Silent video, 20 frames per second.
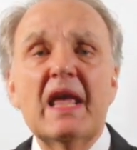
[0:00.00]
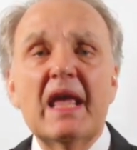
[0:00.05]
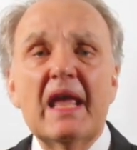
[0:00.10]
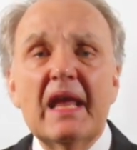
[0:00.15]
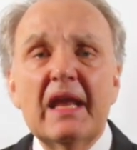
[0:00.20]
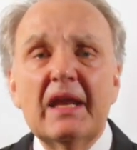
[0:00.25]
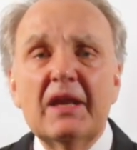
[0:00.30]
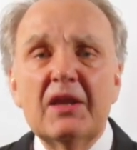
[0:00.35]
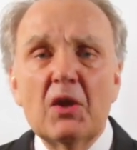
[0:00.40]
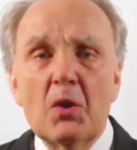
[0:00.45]

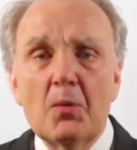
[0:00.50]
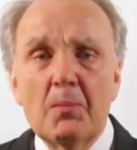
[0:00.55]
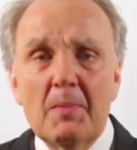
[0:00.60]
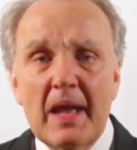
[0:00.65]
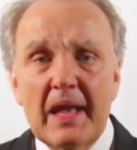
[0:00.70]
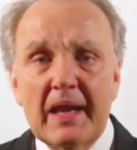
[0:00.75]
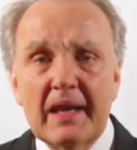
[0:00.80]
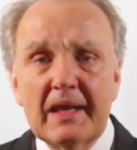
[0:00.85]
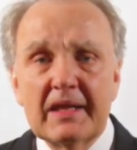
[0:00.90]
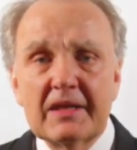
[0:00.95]

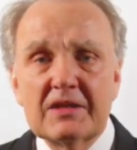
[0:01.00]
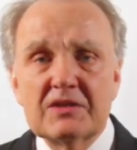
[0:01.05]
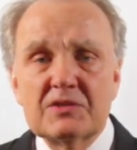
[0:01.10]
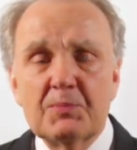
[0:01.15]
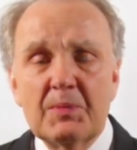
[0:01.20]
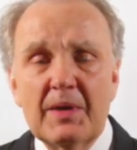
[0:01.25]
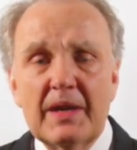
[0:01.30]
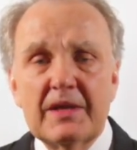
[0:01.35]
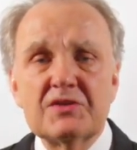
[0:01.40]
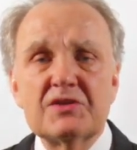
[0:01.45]
idiomatic
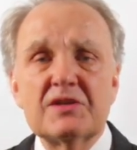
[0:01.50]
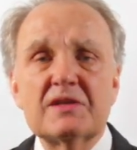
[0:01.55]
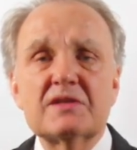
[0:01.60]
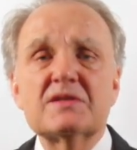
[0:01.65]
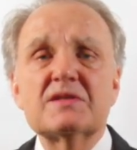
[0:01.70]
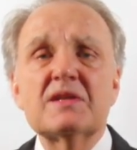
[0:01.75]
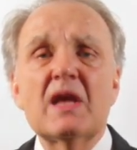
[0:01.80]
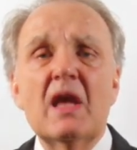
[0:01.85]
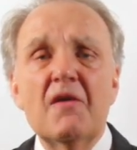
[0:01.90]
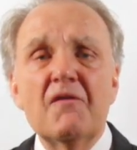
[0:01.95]

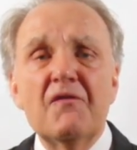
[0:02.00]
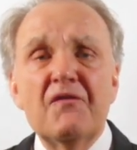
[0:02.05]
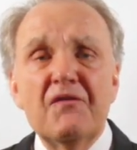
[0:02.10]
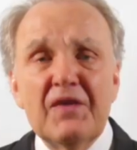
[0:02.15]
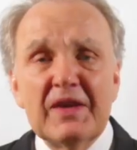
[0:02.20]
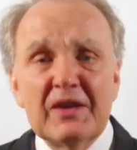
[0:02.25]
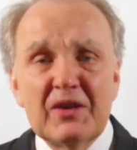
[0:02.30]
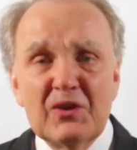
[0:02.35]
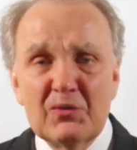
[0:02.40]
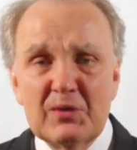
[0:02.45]
expressions,
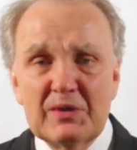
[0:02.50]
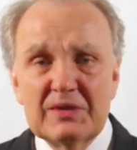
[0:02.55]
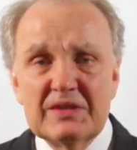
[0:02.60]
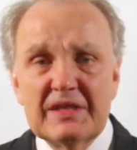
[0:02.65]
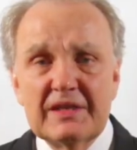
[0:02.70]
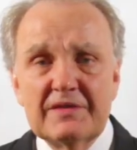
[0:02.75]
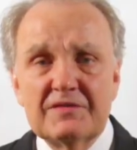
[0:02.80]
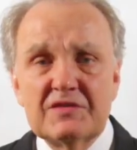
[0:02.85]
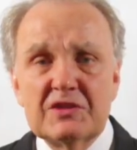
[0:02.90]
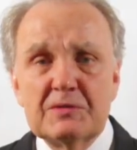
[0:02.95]

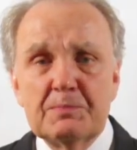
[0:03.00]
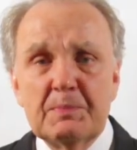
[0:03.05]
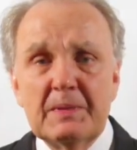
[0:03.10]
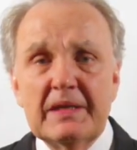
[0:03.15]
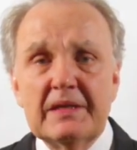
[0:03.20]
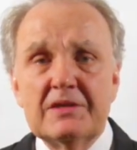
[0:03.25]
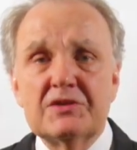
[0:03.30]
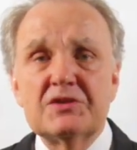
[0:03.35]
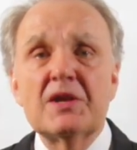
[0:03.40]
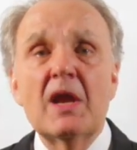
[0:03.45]
figurative
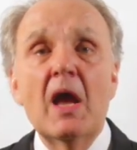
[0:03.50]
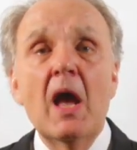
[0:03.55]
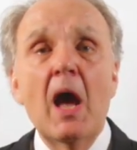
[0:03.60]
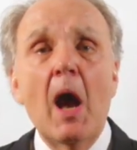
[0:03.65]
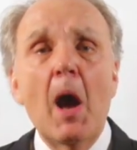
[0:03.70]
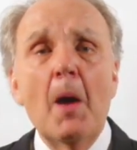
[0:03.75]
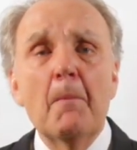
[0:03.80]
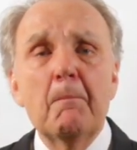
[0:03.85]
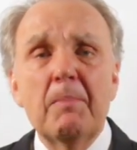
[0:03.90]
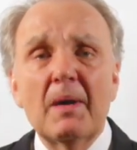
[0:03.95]
speech,
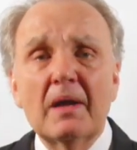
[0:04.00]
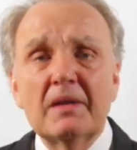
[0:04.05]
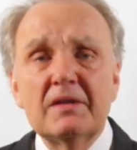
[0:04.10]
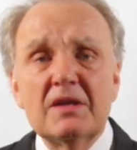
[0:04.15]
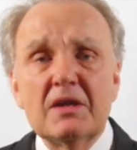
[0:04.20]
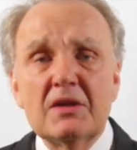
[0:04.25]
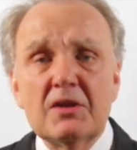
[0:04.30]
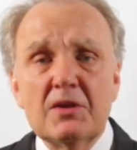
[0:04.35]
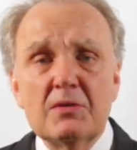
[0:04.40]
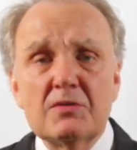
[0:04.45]

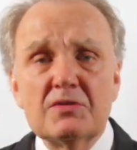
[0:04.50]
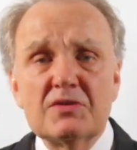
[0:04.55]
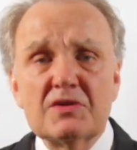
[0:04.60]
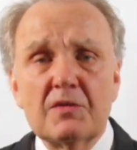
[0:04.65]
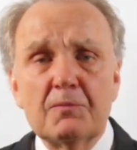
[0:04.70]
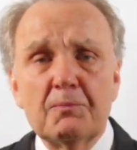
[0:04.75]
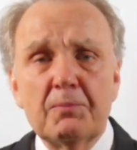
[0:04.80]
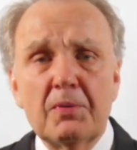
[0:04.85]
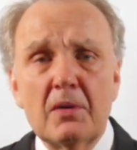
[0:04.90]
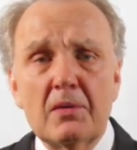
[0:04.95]
abundant use
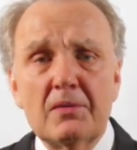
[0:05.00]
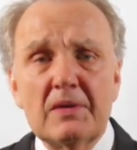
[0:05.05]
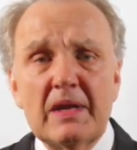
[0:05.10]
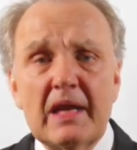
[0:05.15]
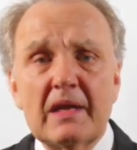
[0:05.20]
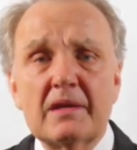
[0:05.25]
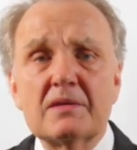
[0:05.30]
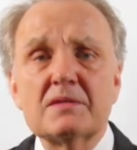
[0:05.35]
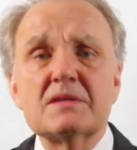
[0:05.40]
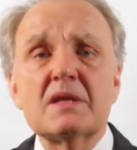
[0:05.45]
of
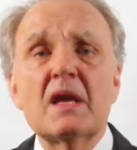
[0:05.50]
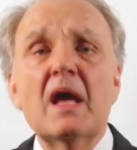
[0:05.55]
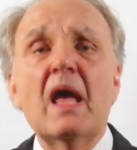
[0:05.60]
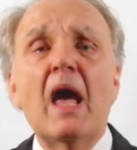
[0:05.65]
pronouns,